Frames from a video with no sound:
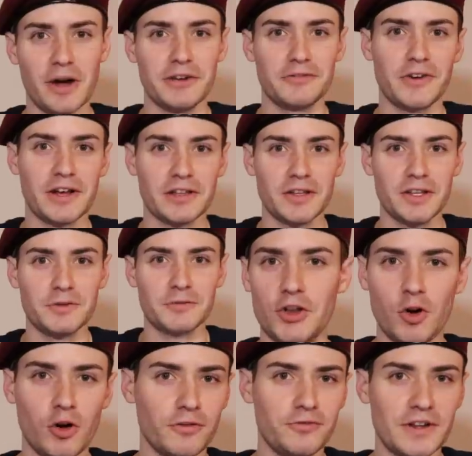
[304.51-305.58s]
quite frankly.
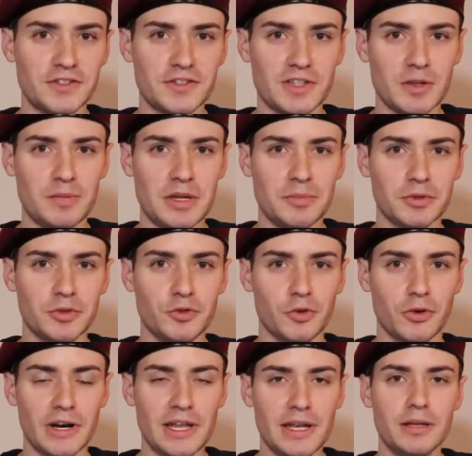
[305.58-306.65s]
No offense to the people who
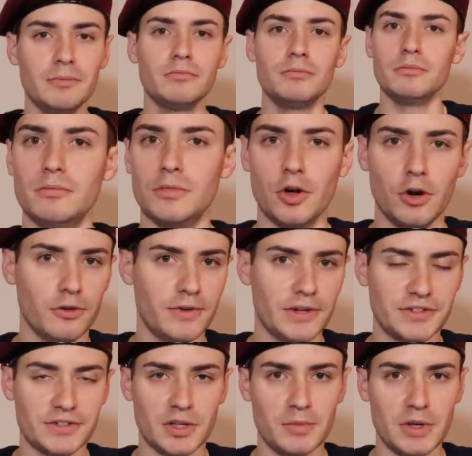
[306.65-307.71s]
were in it, no
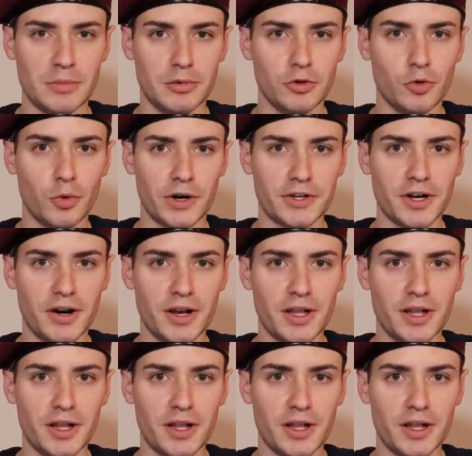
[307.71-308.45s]
offense to the people who worked